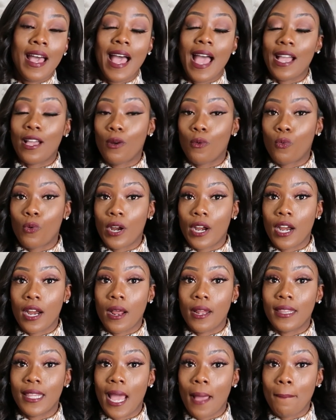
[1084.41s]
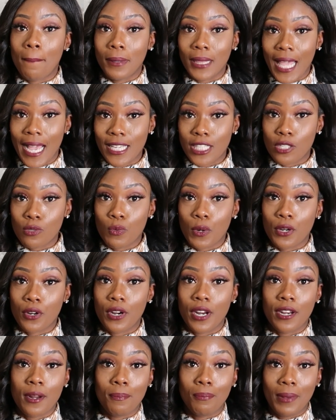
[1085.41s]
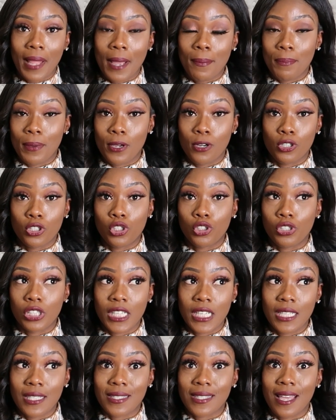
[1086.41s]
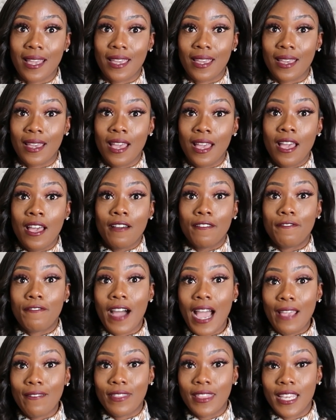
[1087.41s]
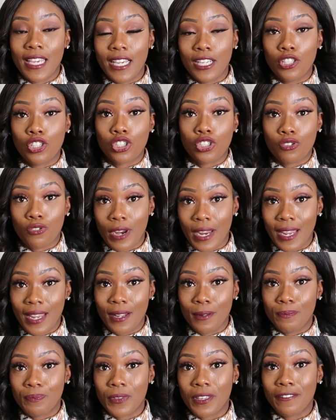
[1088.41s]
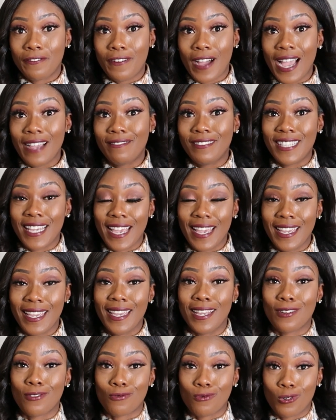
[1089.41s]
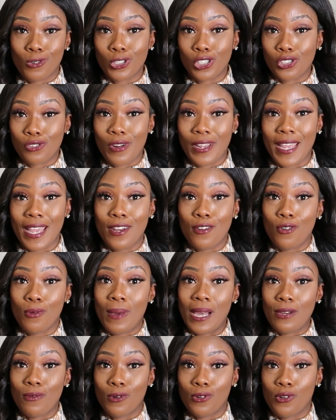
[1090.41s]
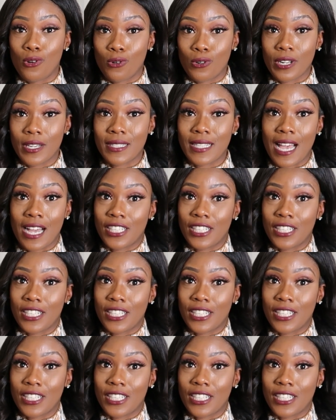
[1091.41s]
I could wear that black sweater and a black pair of jeans like 5 days straight, 5 days in a row straight, and nobody will notice.